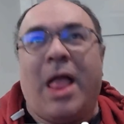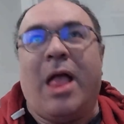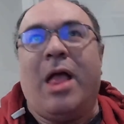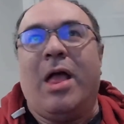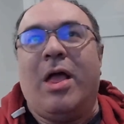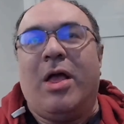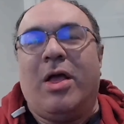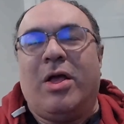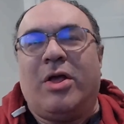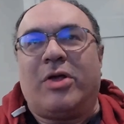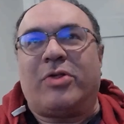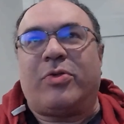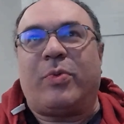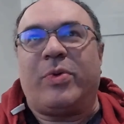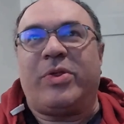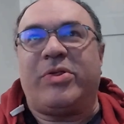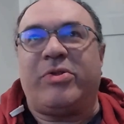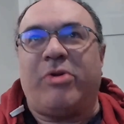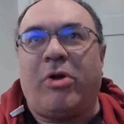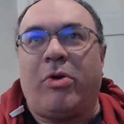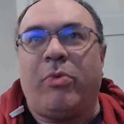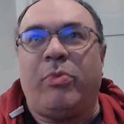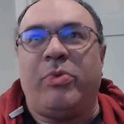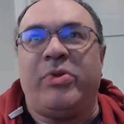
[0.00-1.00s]
So we start
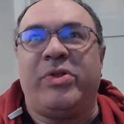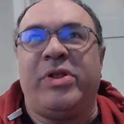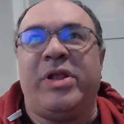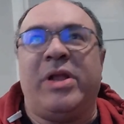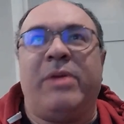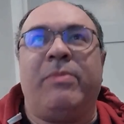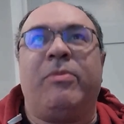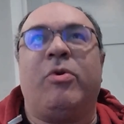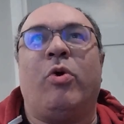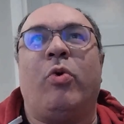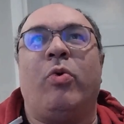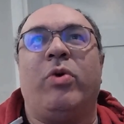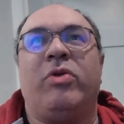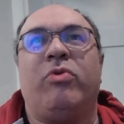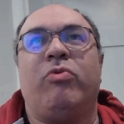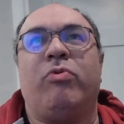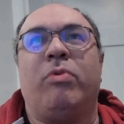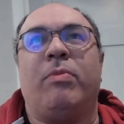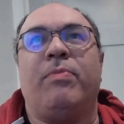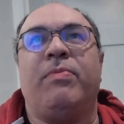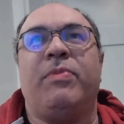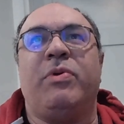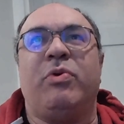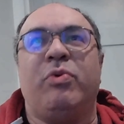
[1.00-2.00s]
with Jim going to a
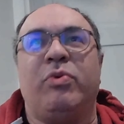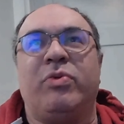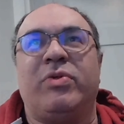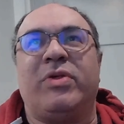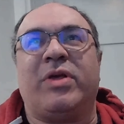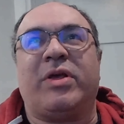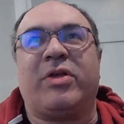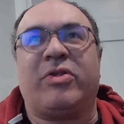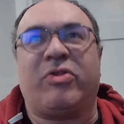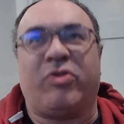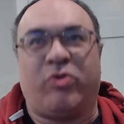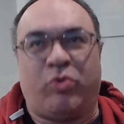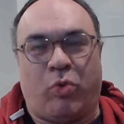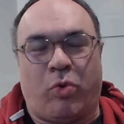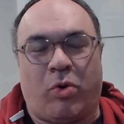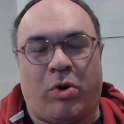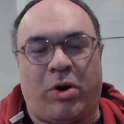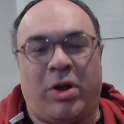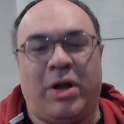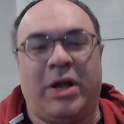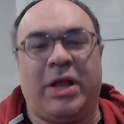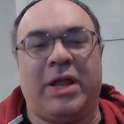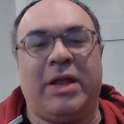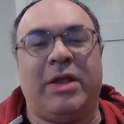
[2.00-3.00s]
music store
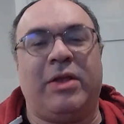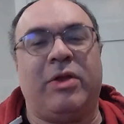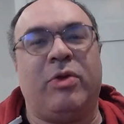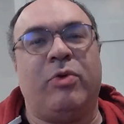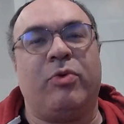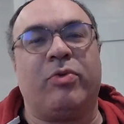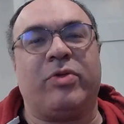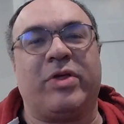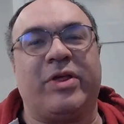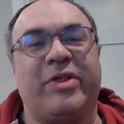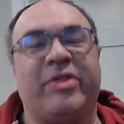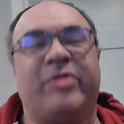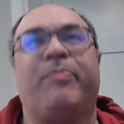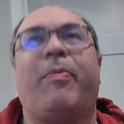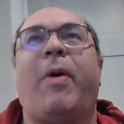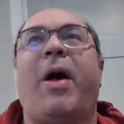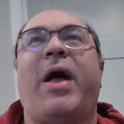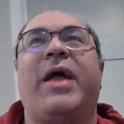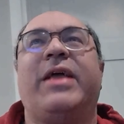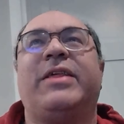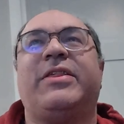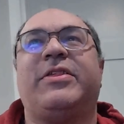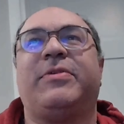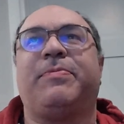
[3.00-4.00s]
and using spy
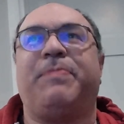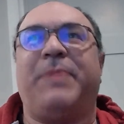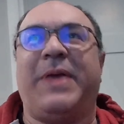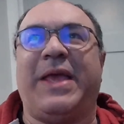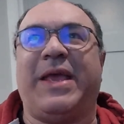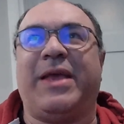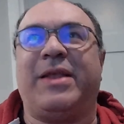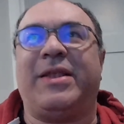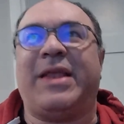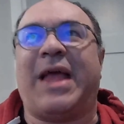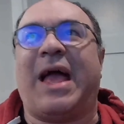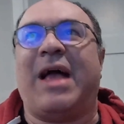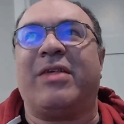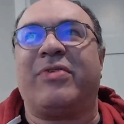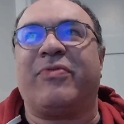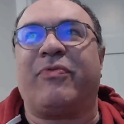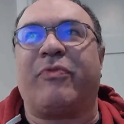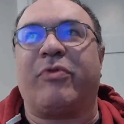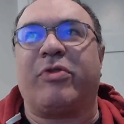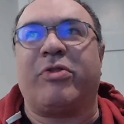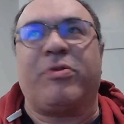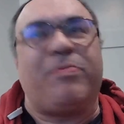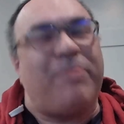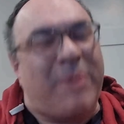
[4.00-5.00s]
speak to ask for
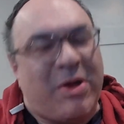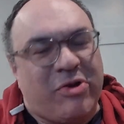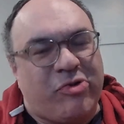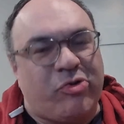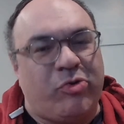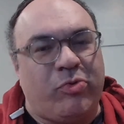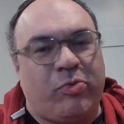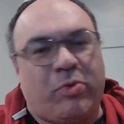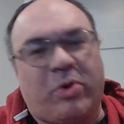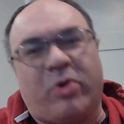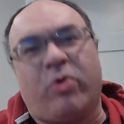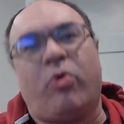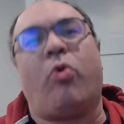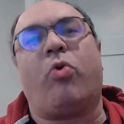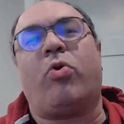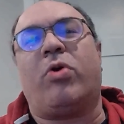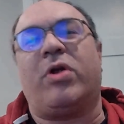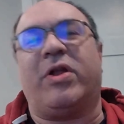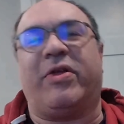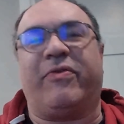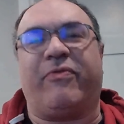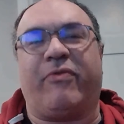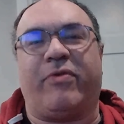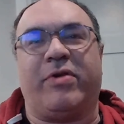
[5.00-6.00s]
special recording for
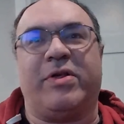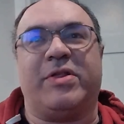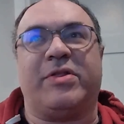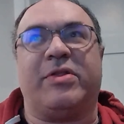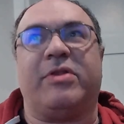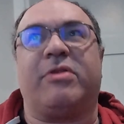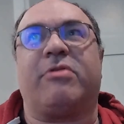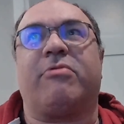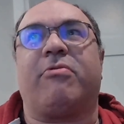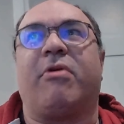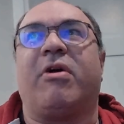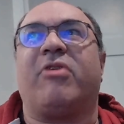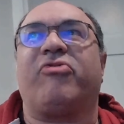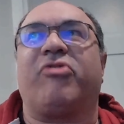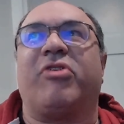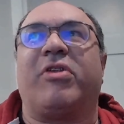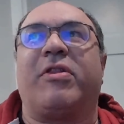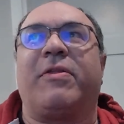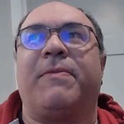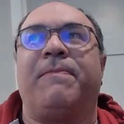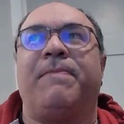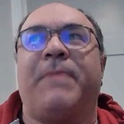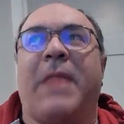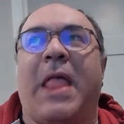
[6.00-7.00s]
his instructions.
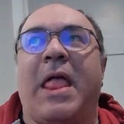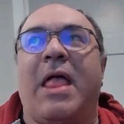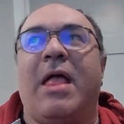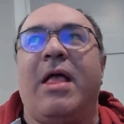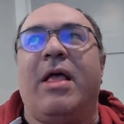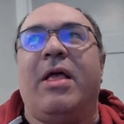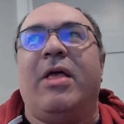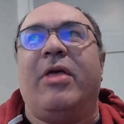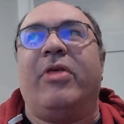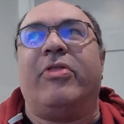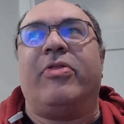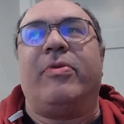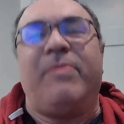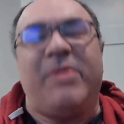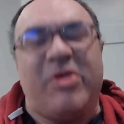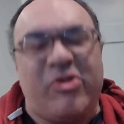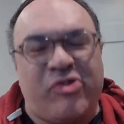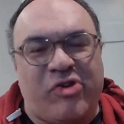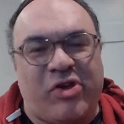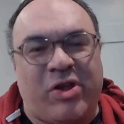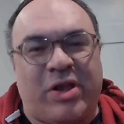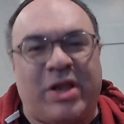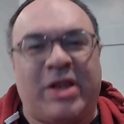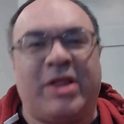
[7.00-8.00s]
The mission
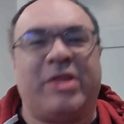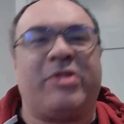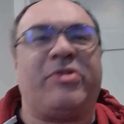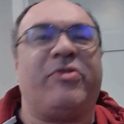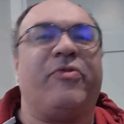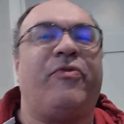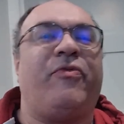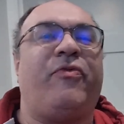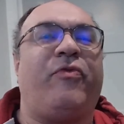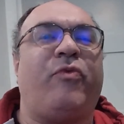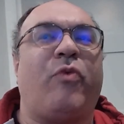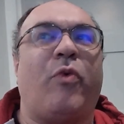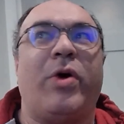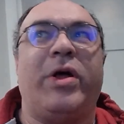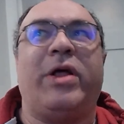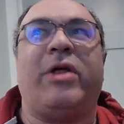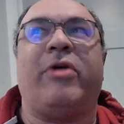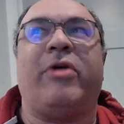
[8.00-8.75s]
is to foil the